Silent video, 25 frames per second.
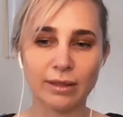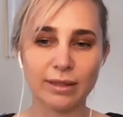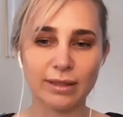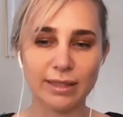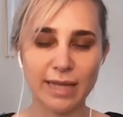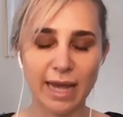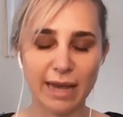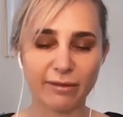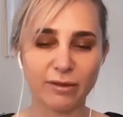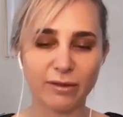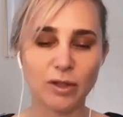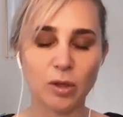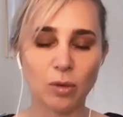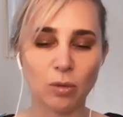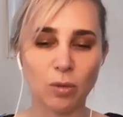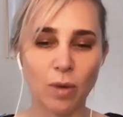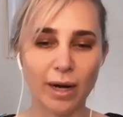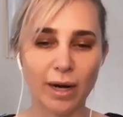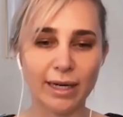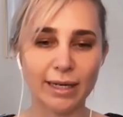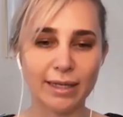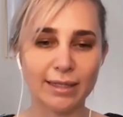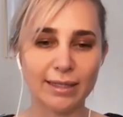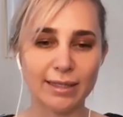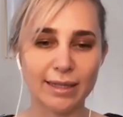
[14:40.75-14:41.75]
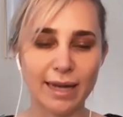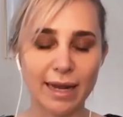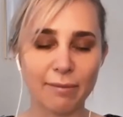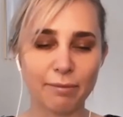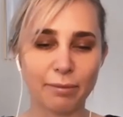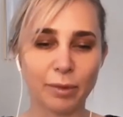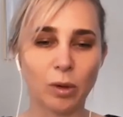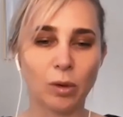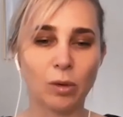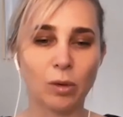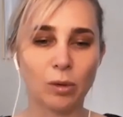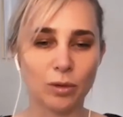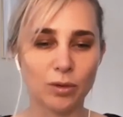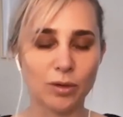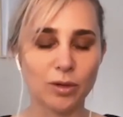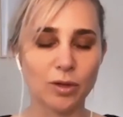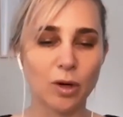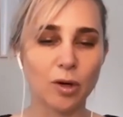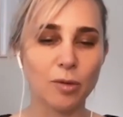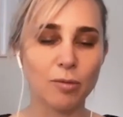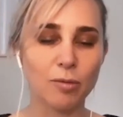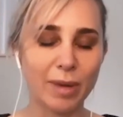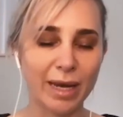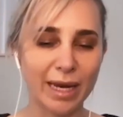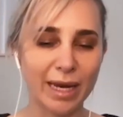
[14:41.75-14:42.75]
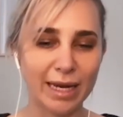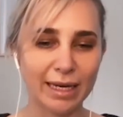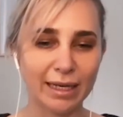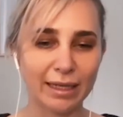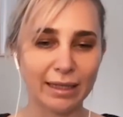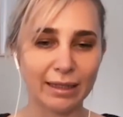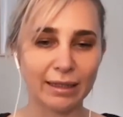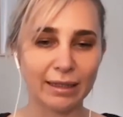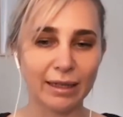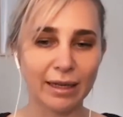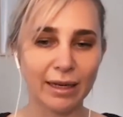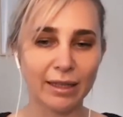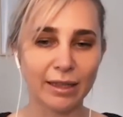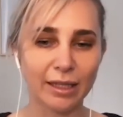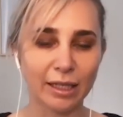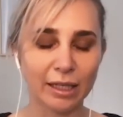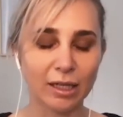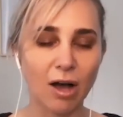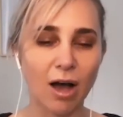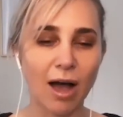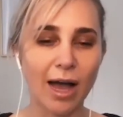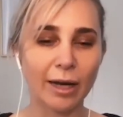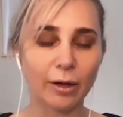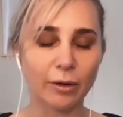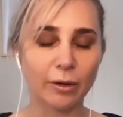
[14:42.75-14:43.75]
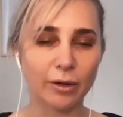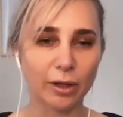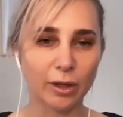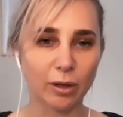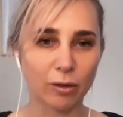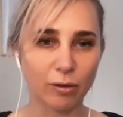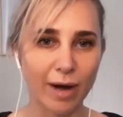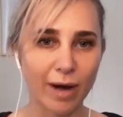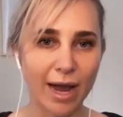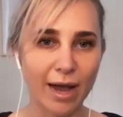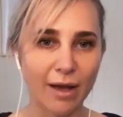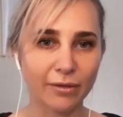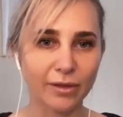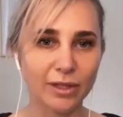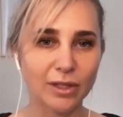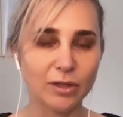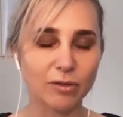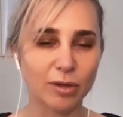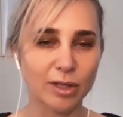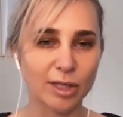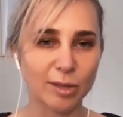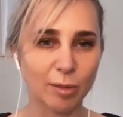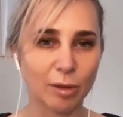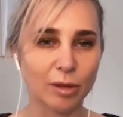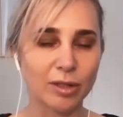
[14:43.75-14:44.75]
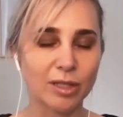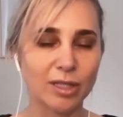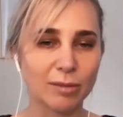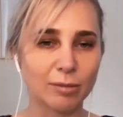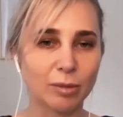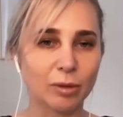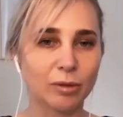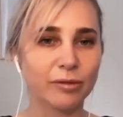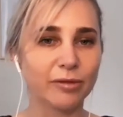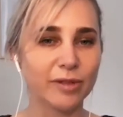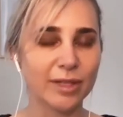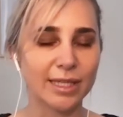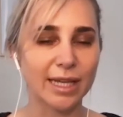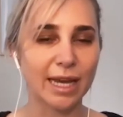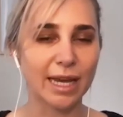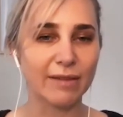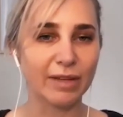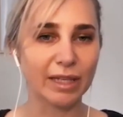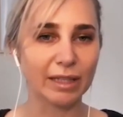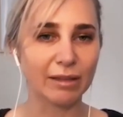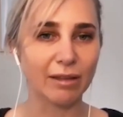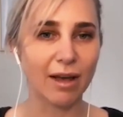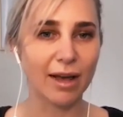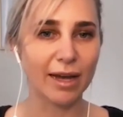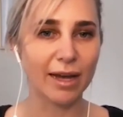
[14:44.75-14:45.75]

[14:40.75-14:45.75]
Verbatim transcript: death to one extent, but also being the guy on the ground that's responsible for saving